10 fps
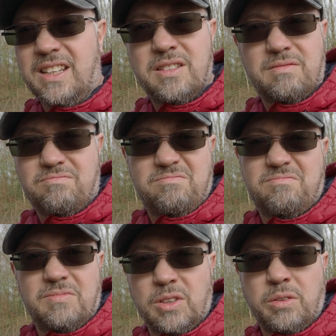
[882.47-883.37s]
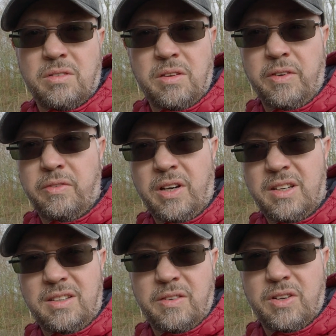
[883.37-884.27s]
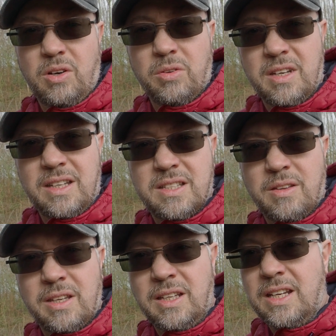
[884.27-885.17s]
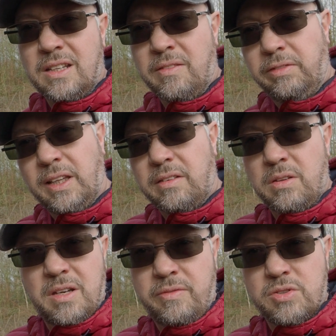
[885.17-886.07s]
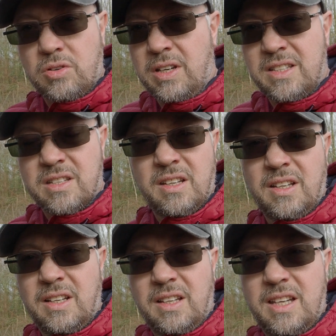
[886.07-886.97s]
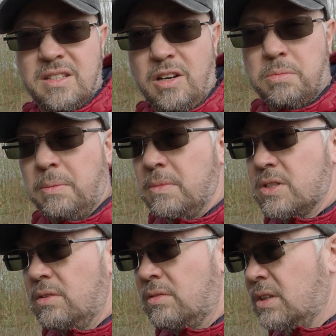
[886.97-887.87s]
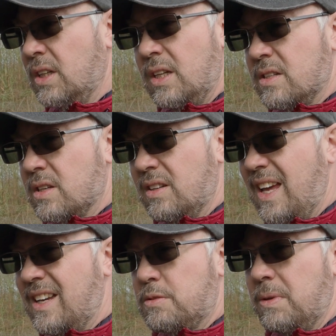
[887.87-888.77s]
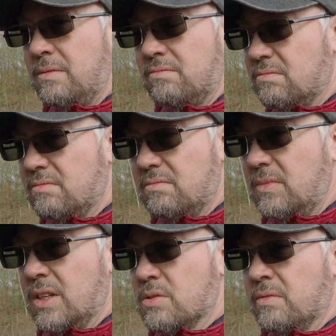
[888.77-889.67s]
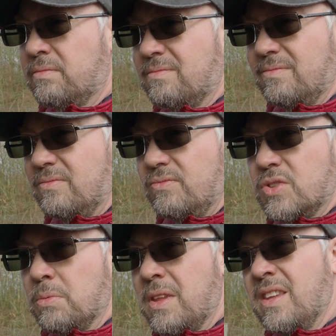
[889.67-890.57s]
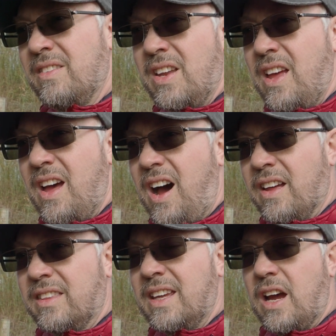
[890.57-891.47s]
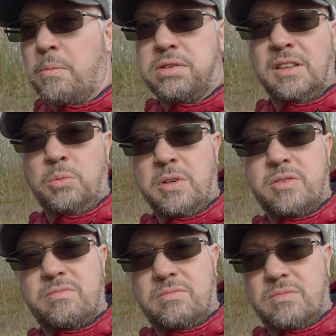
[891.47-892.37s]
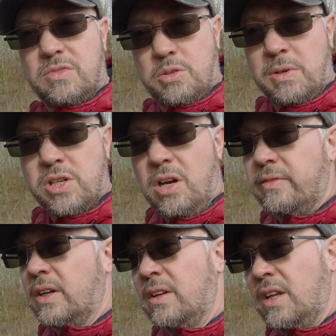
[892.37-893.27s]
You just look through the viewfinder, you've got all the detail that you need. You can flick through the different screens. It's not a problem at all. So yeah, it's been, yeah, sort of something that I think I probably would switch over.